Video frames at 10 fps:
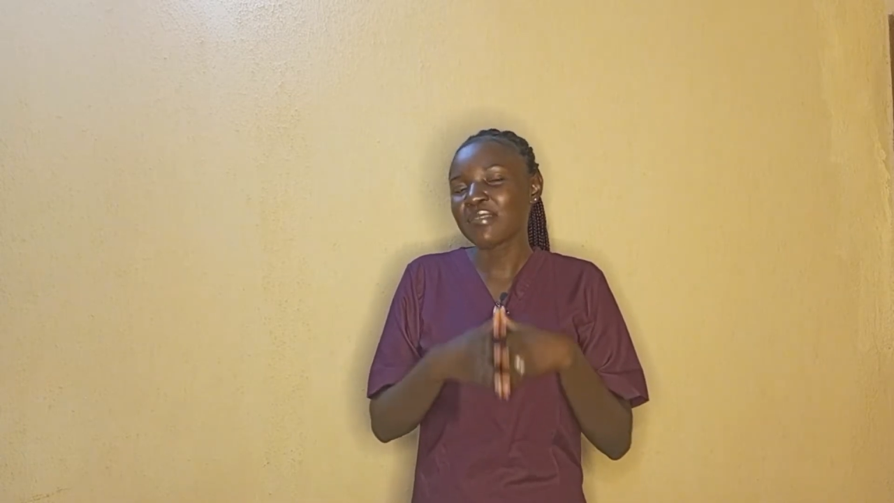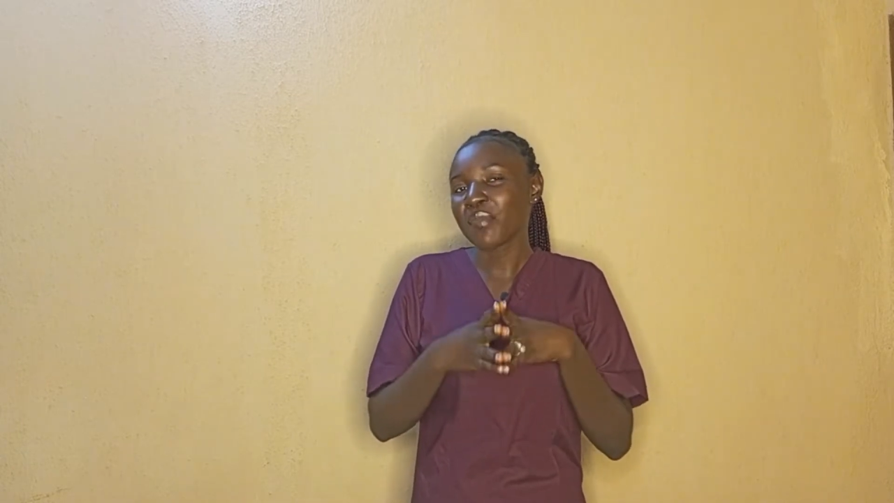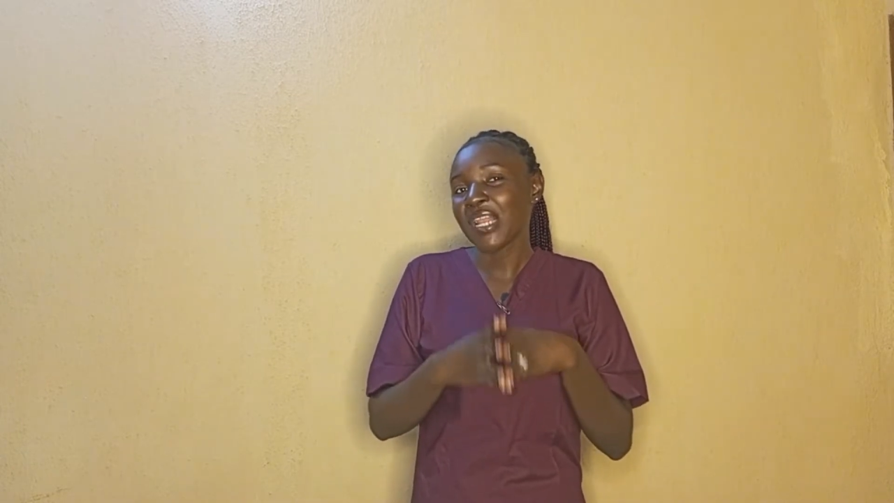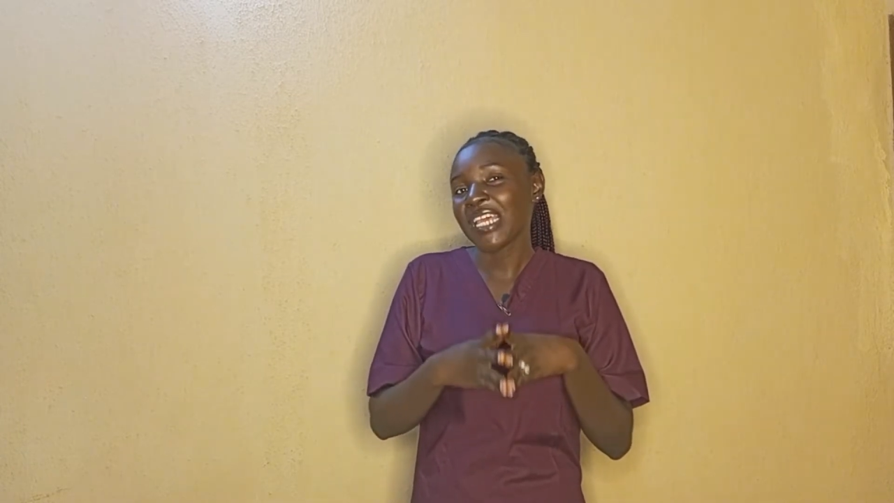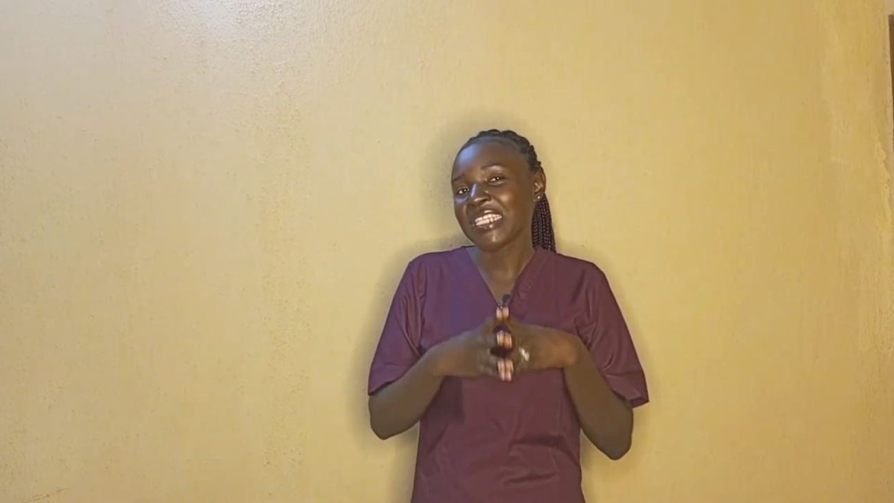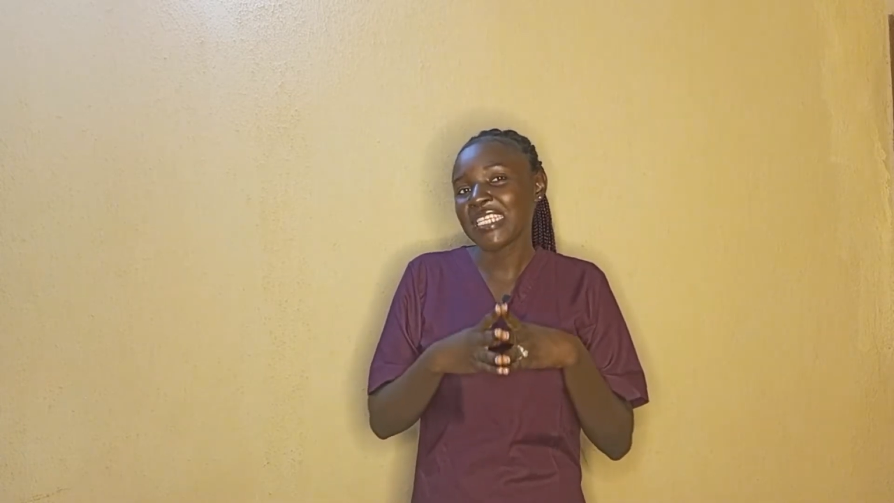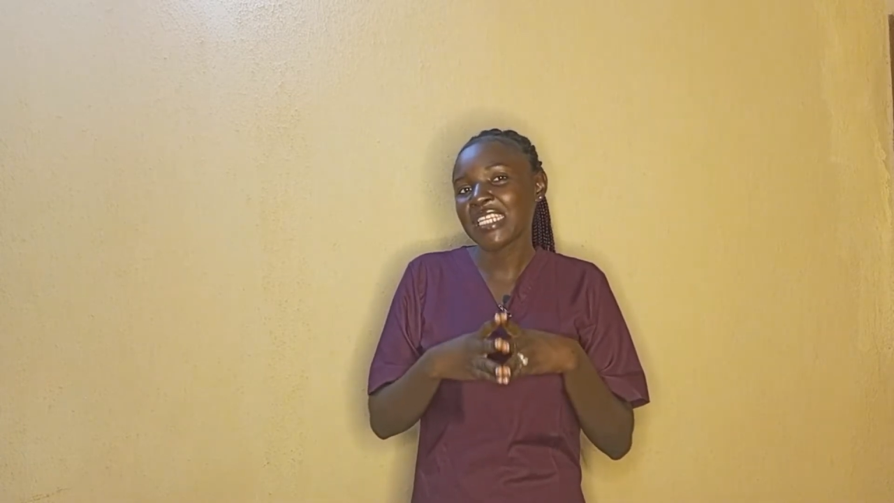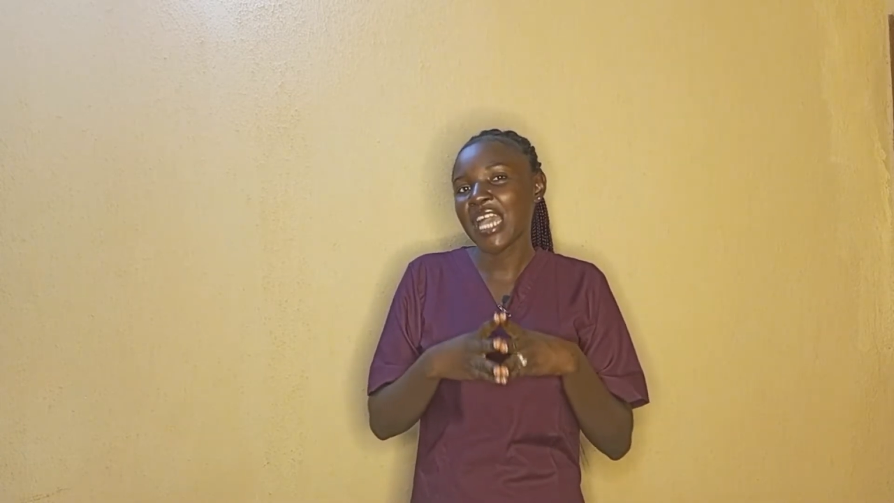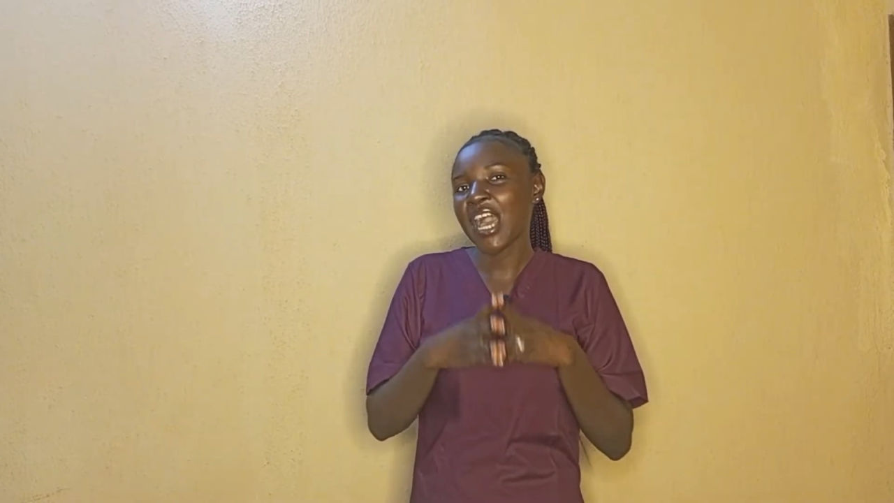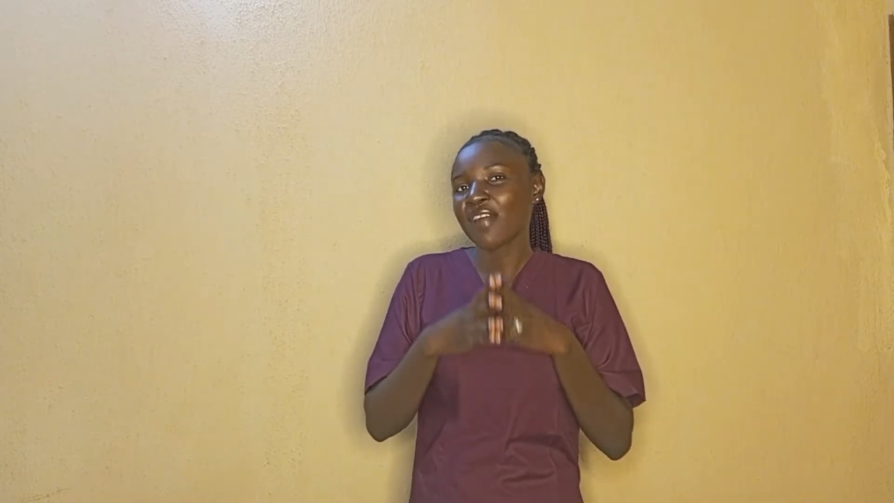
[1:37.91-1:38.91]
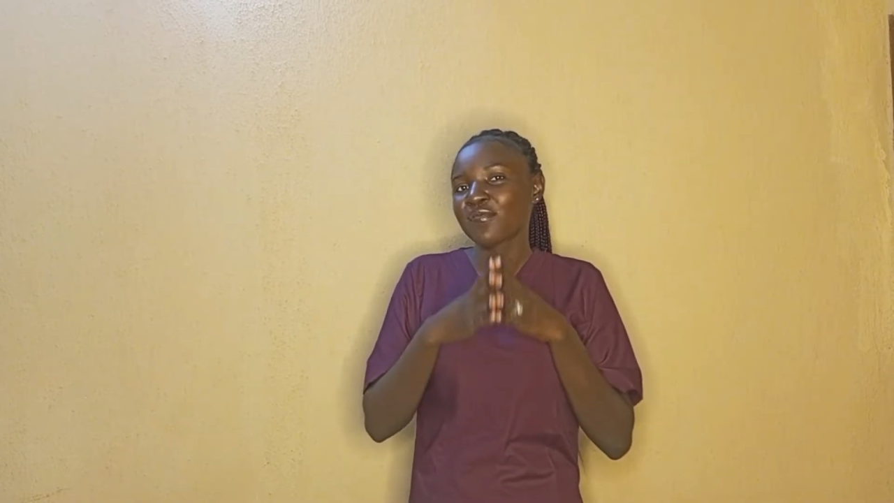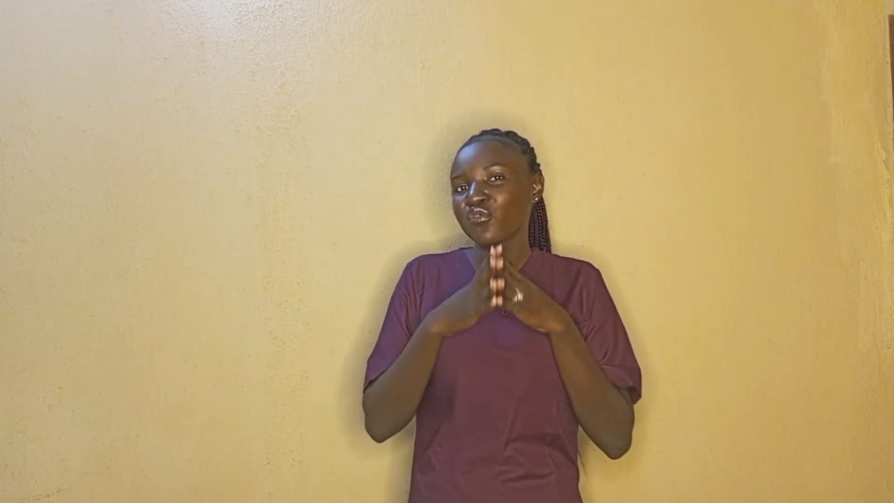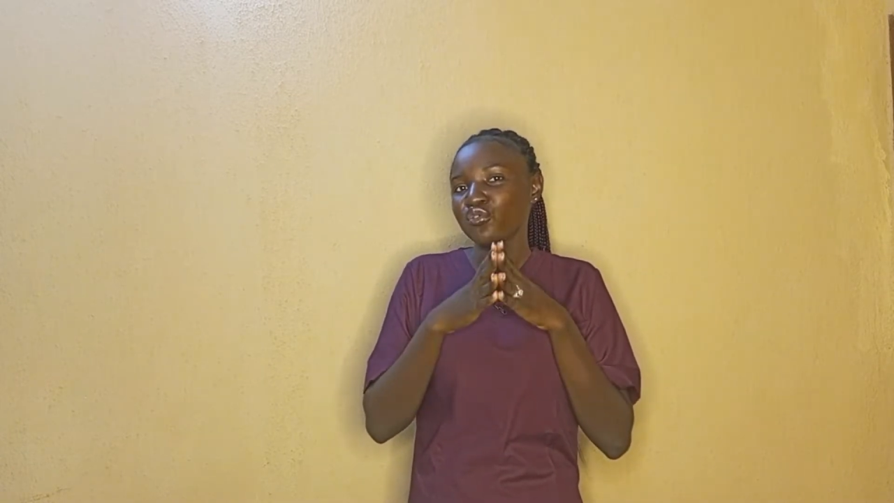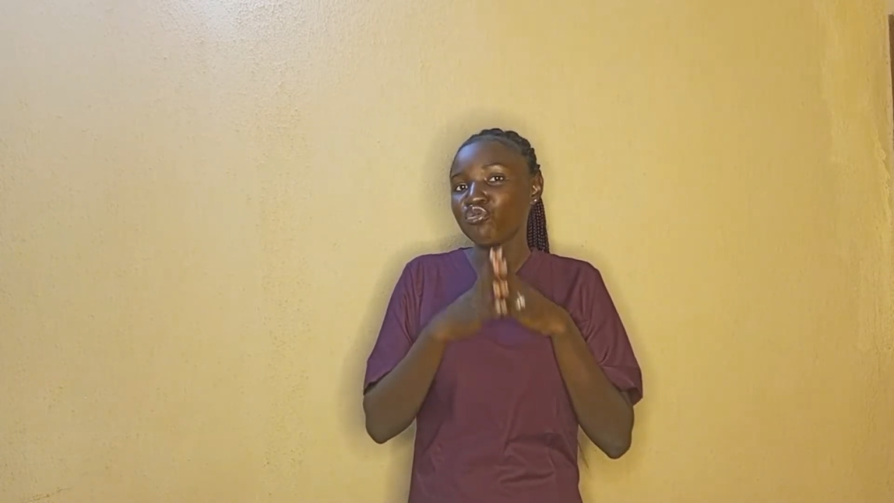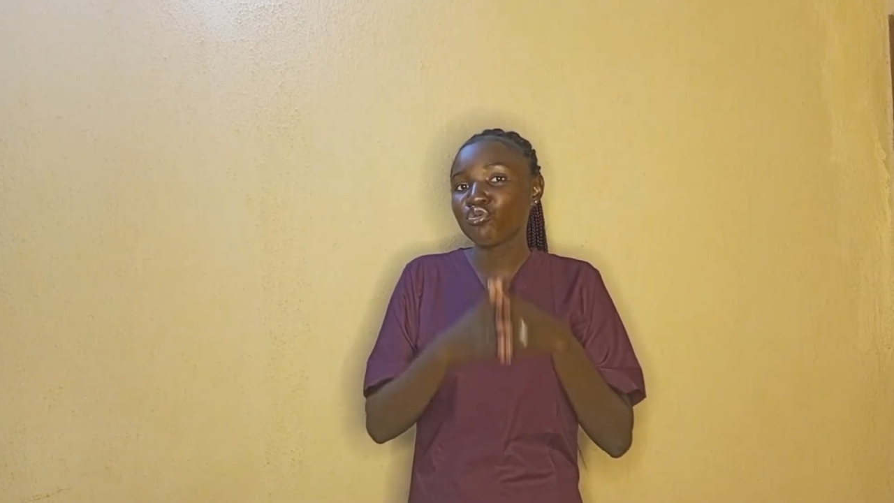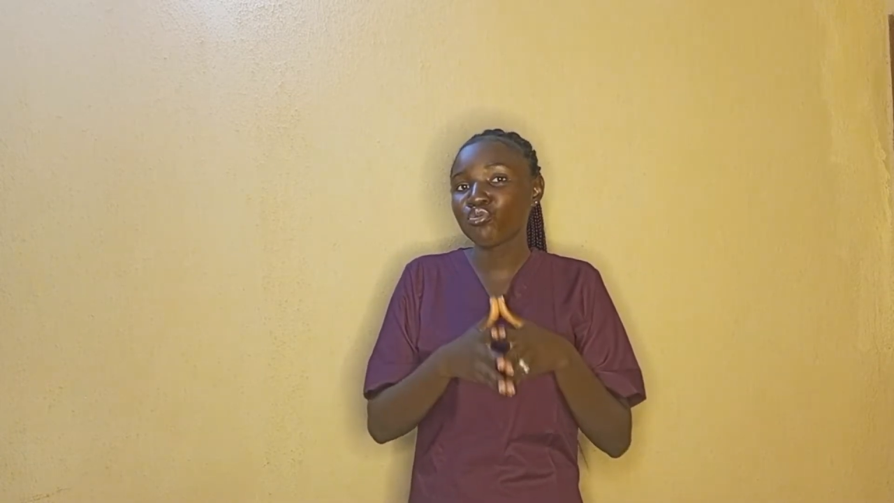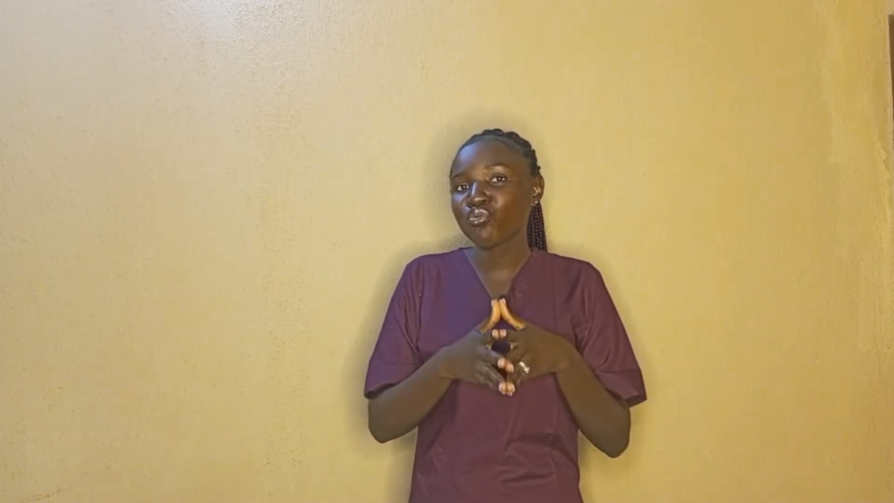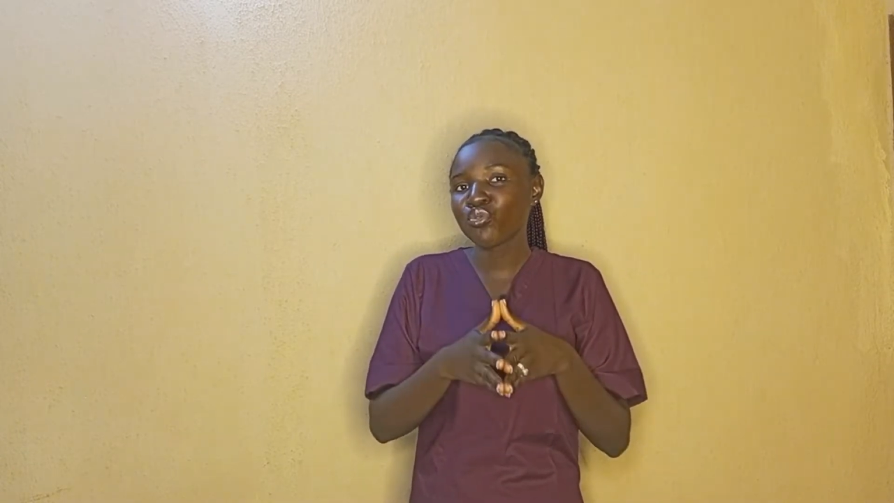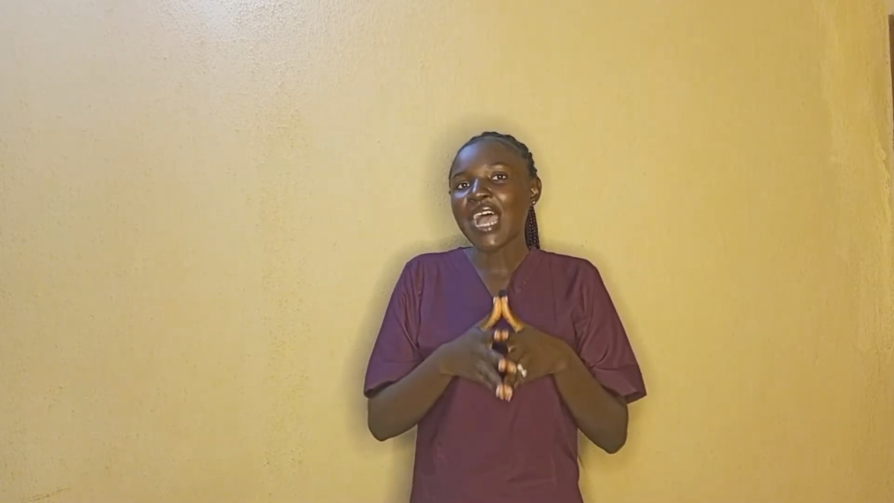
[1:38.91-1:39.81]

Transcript: melanin have to you,